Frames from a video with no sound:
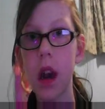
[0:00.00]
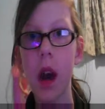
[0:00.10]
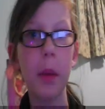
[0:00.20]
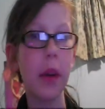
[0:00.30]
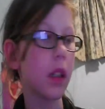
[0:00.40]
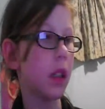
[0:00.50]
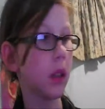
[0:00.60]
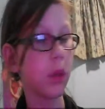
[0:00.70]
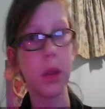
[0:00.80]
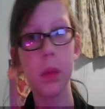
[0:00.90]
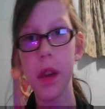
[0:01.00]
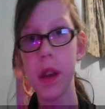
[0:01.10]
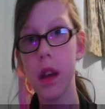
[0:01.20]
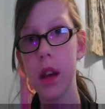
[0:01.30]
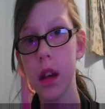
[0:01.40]
iPod here with me,
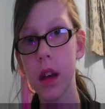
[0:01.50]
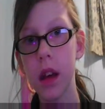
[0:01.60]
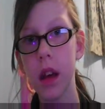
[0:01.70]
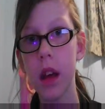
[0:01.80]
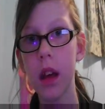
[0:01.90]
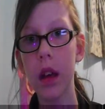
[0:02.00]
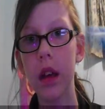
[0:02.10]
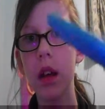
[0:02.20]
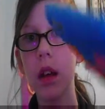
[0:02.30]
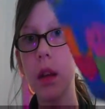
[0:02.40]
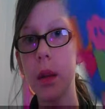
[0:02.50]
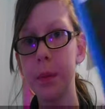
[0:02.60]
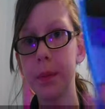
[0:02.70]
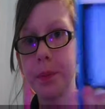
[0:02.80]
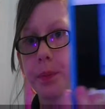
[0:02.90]

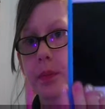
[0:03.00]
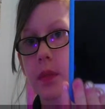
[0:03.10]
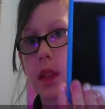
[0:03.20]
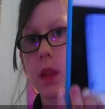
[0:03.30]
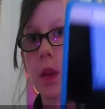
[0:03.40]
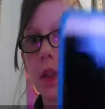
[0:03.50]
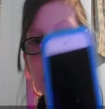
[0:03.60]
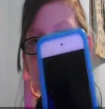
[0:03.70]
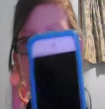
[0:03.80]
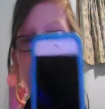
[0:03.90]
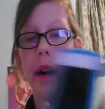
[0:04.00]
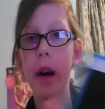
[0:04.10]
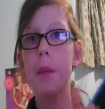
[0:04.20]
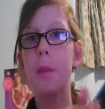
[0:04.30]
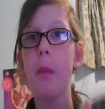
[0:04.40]
and this is what it looks like.
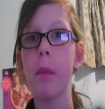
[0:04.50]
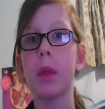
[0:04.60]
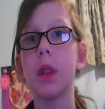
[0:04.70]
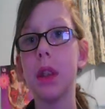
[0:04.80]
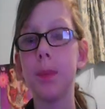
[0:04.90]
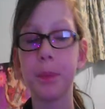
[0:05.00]
So